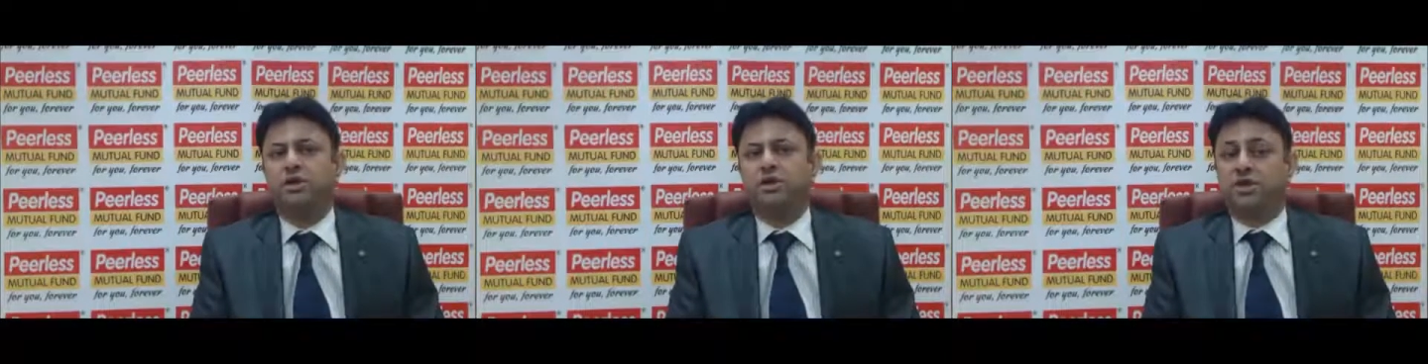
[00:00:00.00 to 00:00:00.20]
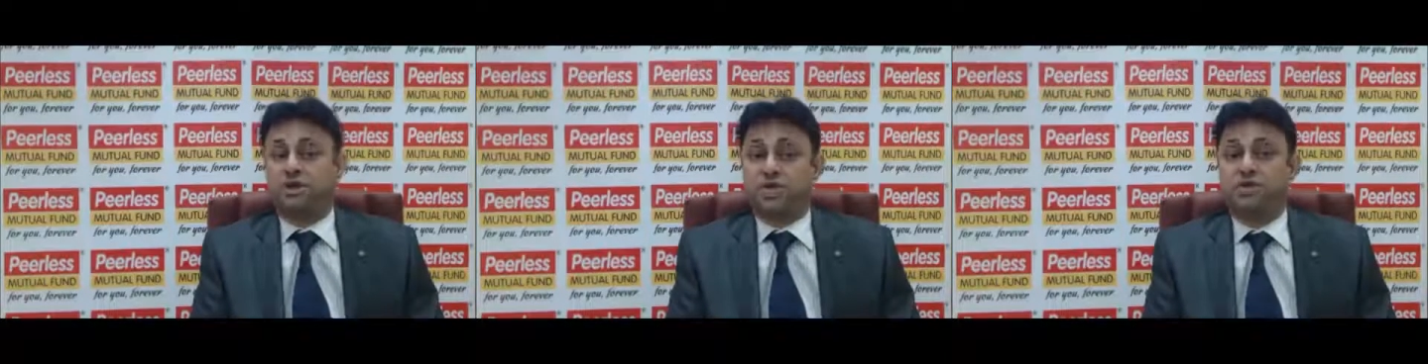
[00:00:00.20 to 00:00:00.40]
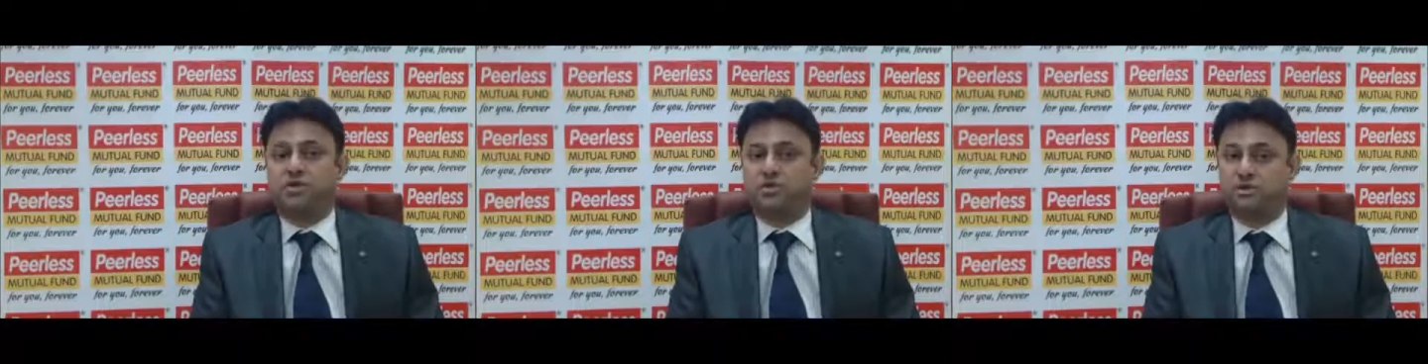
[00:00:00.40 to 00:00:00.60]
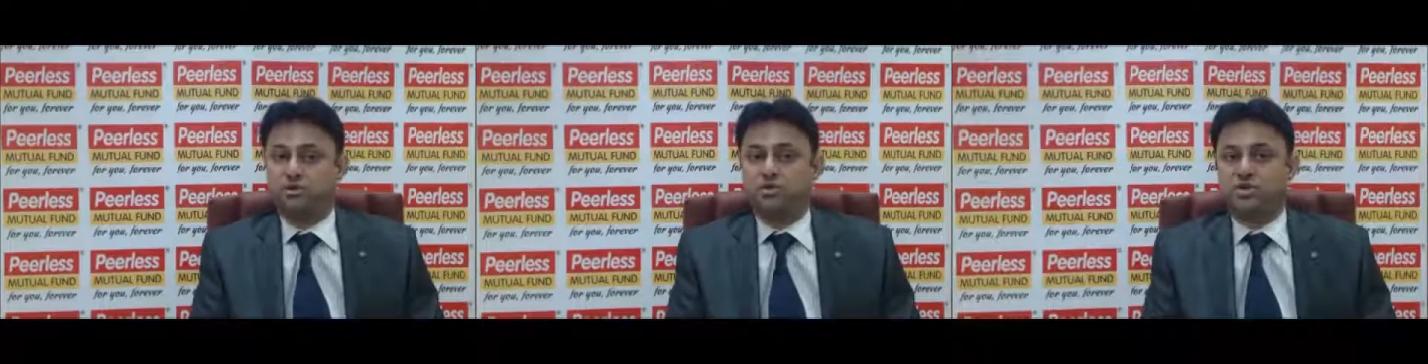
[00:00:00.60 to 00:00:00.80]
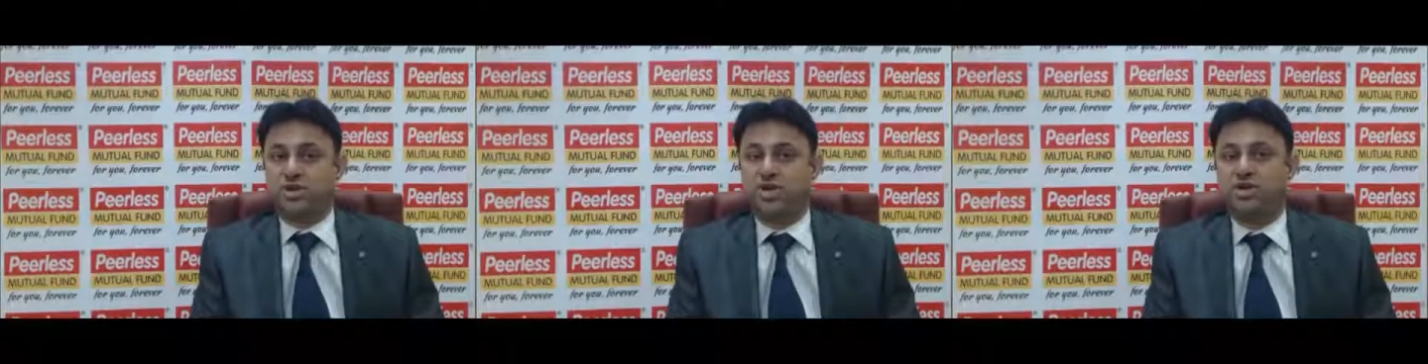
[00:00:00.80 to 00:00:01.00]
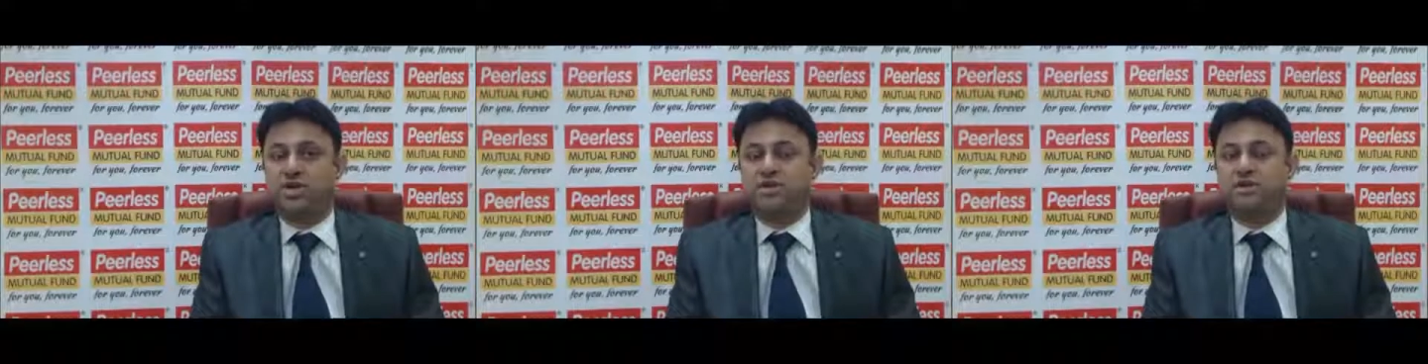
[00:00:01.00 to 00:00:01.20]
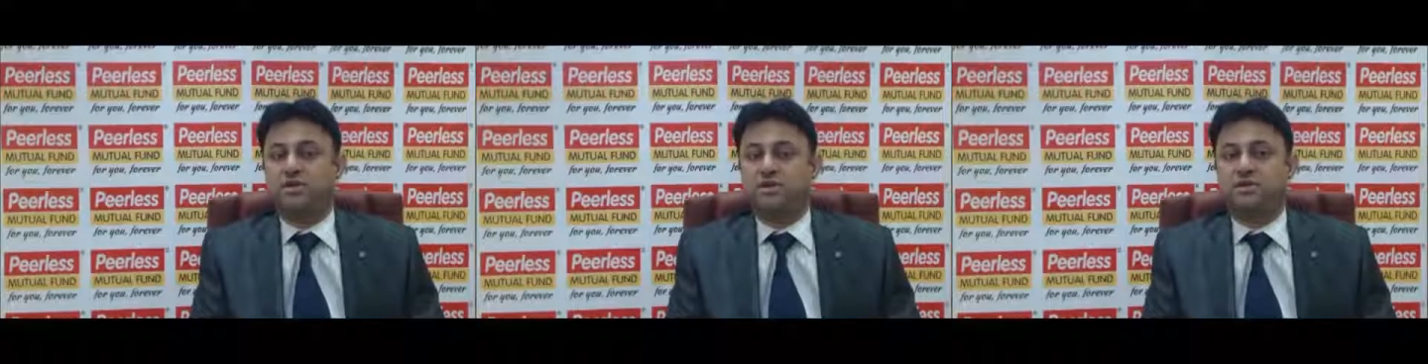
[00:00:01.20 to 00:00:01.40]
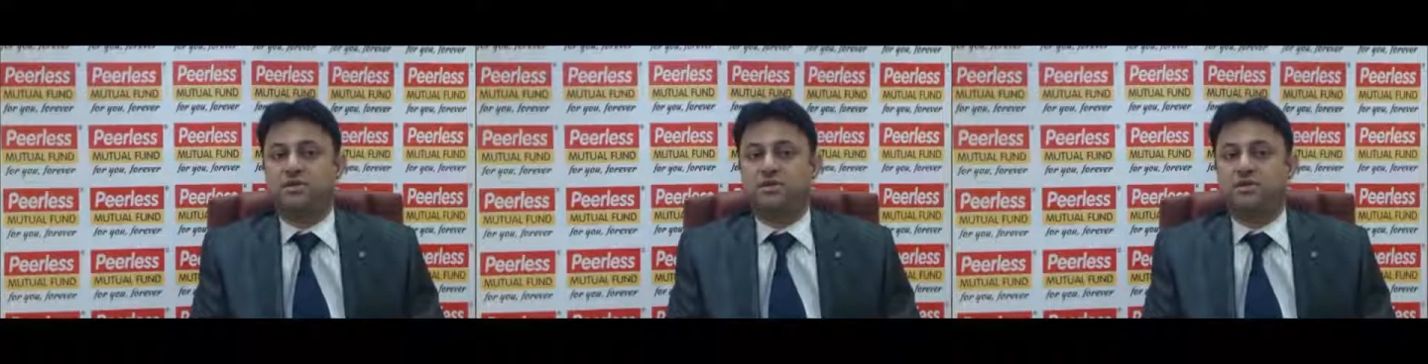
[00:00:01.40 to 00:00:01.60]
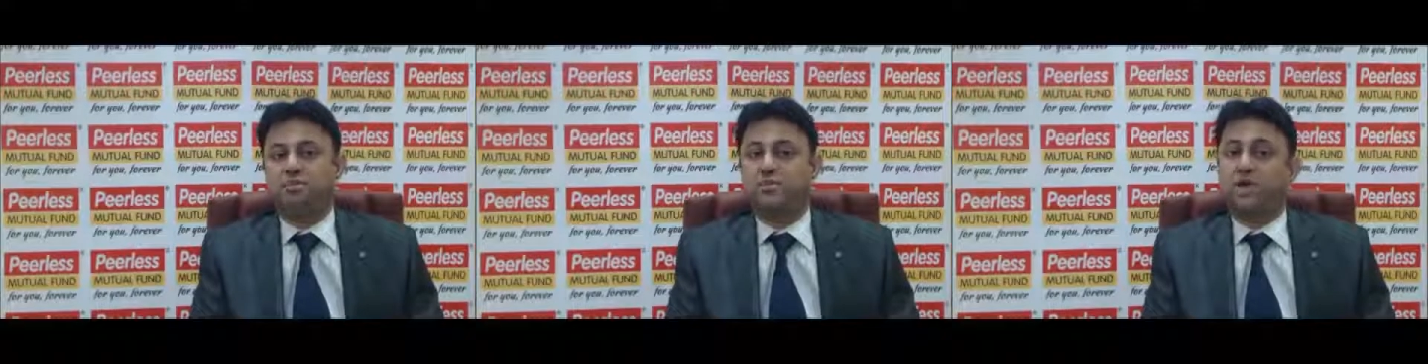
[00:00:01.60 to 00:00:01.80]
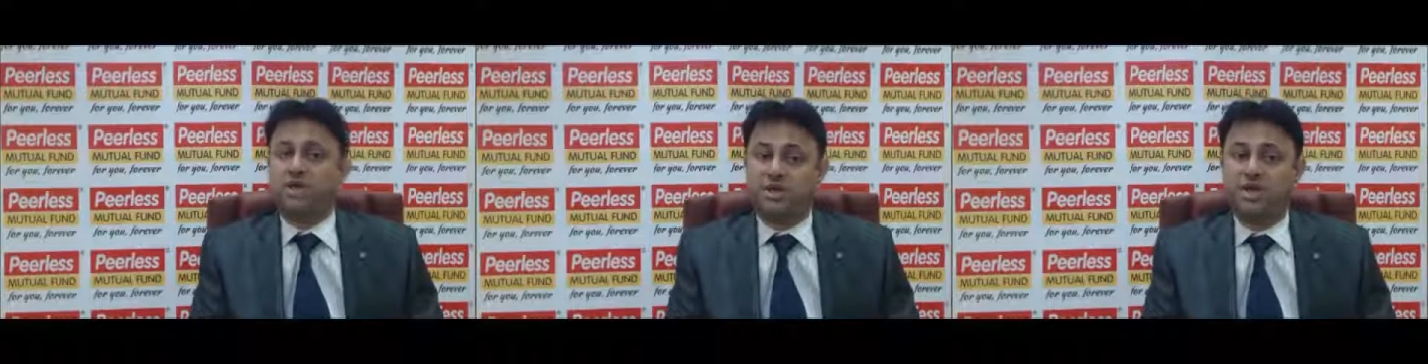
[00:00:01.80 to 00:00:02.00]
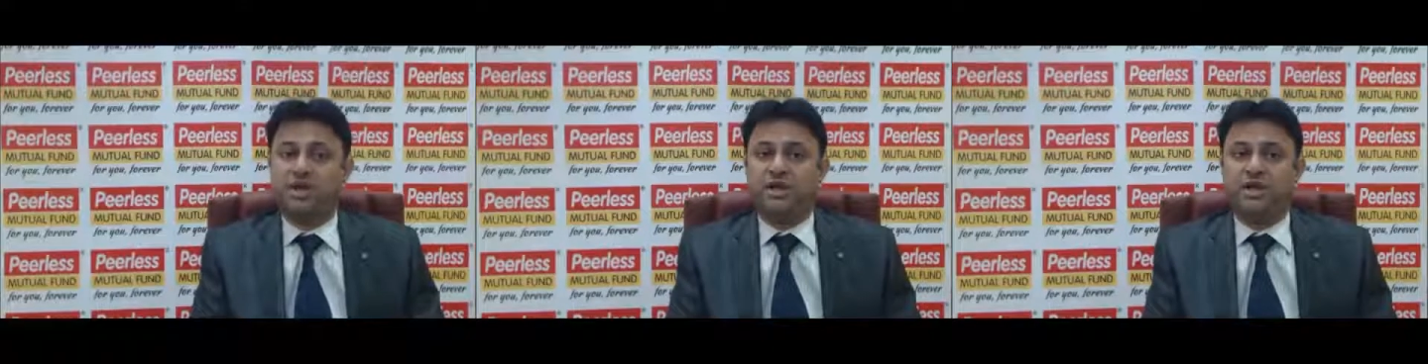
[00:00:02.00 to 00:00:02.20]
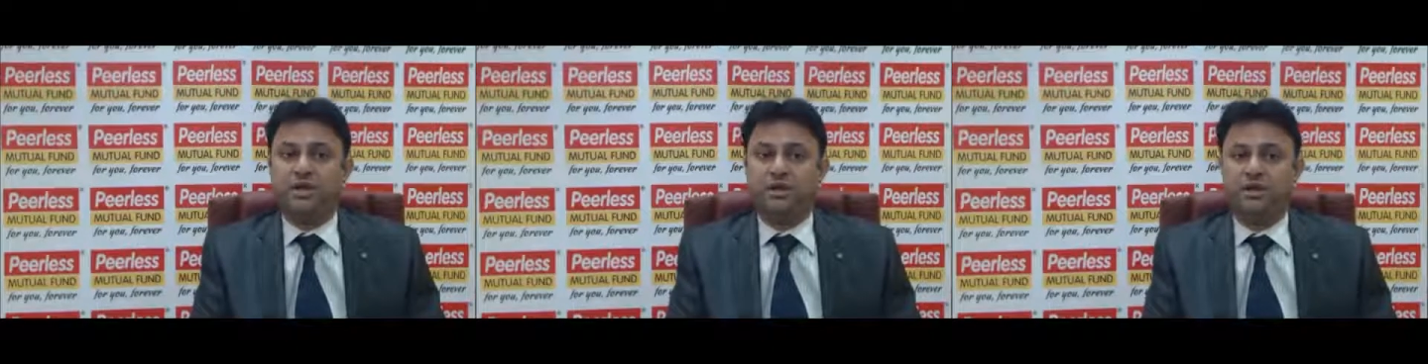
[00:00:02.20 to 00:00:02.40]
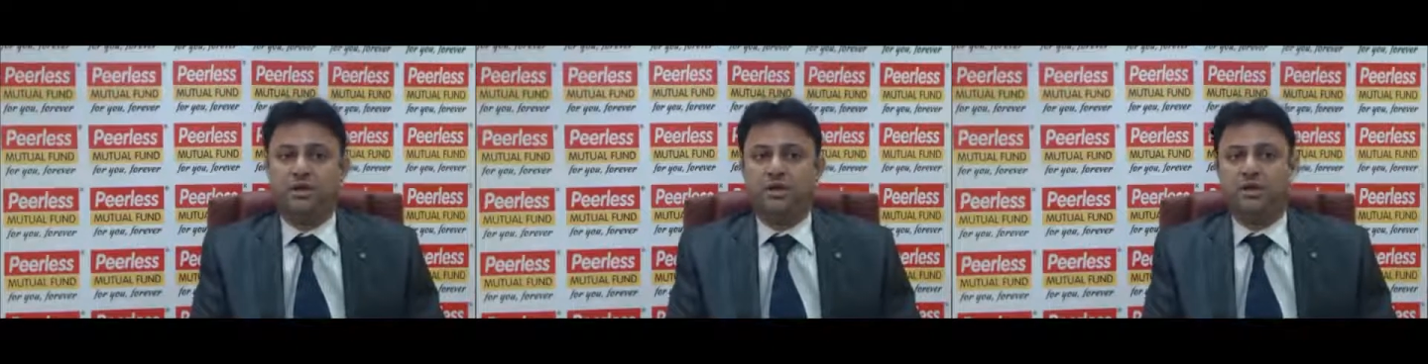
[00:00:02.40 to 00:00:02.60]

that has two sides, but there,